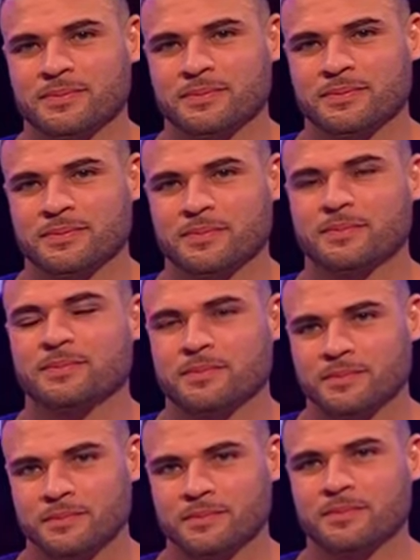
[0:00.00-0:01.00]

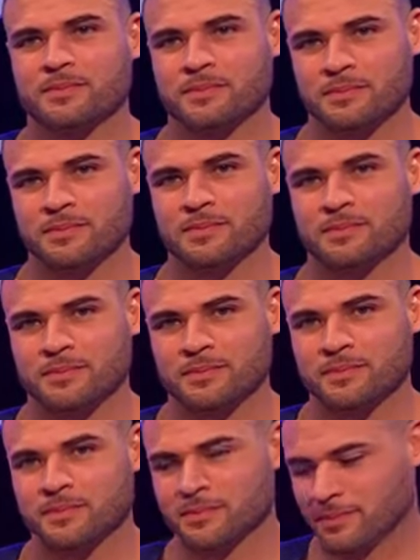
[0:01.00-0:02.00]

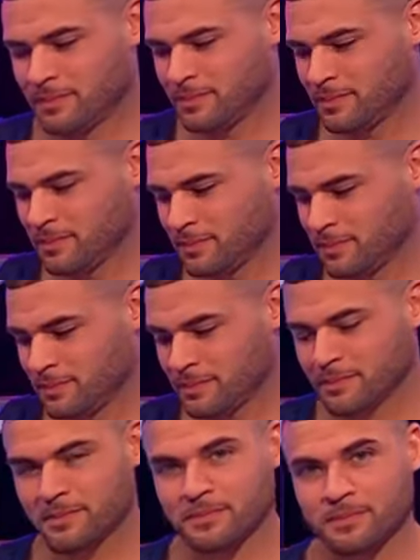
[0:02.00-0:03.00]

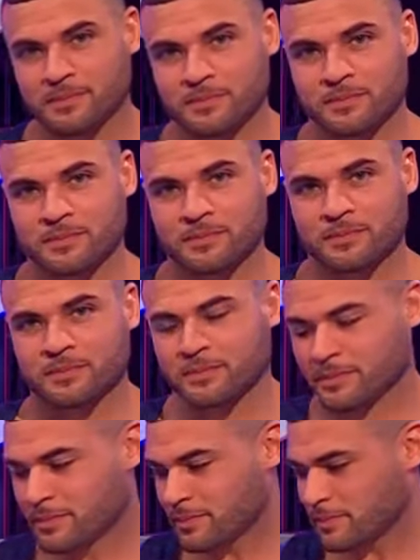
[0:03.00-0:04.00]

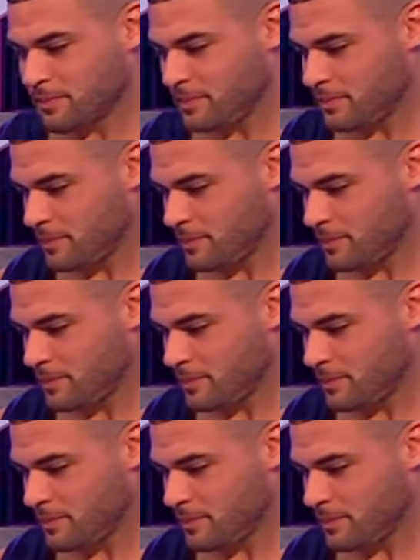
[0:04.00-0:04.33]
This person isn't speaking.